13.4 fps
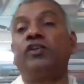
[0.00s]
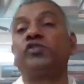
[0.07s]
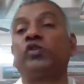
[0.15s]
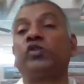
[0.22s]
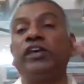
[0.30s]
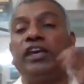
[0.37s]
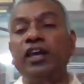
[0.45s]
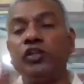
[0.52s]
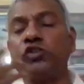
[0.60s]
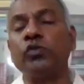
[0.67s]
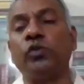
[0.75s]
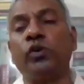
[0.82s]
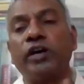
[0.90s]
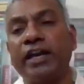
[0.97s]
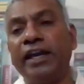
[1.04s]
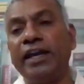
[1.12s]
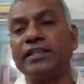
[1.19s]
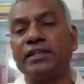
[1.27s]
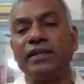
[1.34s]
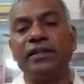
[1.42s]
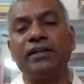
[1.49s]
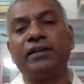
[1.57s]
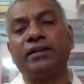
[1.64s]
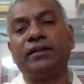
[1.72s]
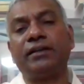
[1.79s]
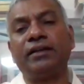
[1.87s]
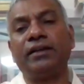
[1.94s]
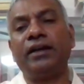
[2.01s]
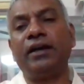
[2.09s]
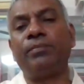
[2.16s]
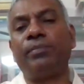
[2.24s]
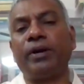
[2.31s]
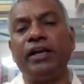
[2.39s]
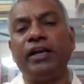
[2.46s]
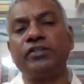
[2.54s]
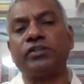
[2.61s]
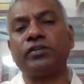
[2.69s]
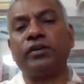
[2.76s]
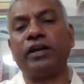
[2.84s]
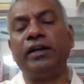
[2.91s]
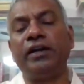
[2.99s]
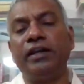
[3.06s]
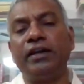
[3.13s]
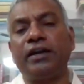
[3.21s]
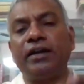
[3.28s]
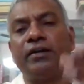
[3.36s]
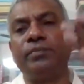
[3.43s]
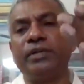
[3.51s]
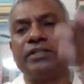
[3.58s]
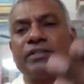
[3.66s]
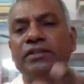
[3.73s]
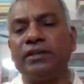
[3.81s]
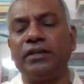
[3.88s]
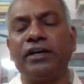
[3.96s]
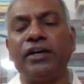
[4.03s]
So each occasion, a priest or a deacon must